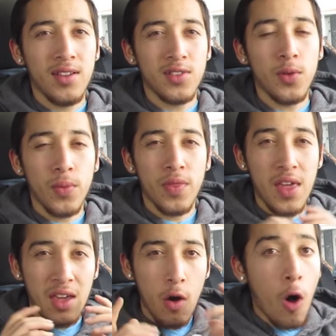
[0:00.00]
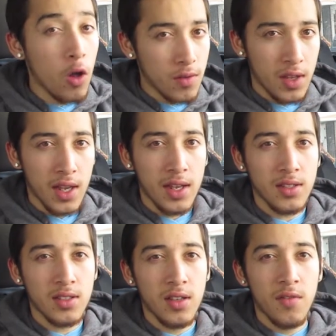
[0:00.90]
So thank all of you
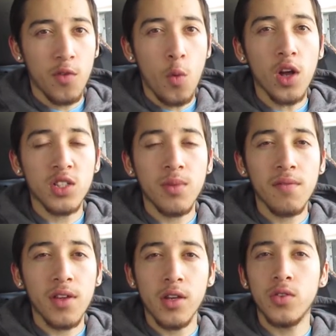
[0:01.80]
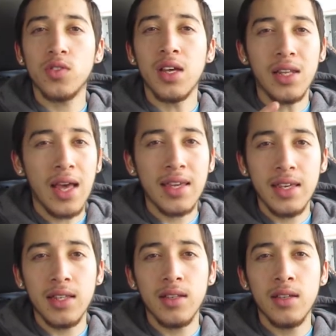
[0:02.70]
guys for watching my videos,
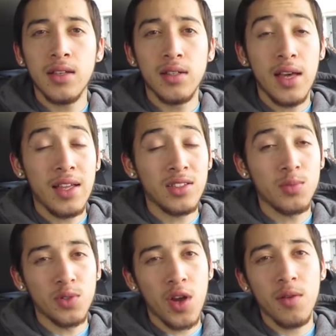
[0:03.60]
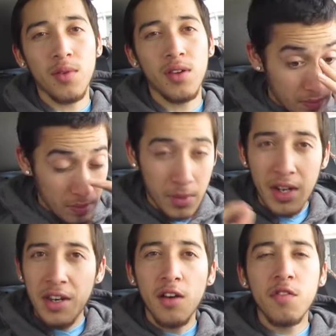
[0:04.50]
liking, and subscribing. But
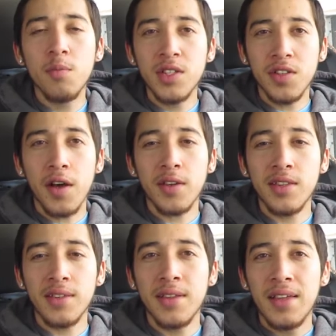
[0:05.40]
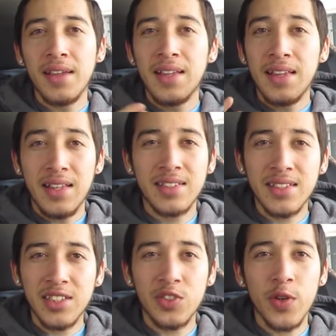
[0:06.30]
enough of me talking, let's
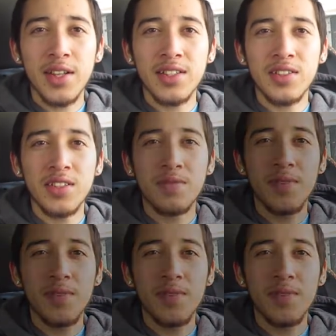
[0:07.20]
get straight into this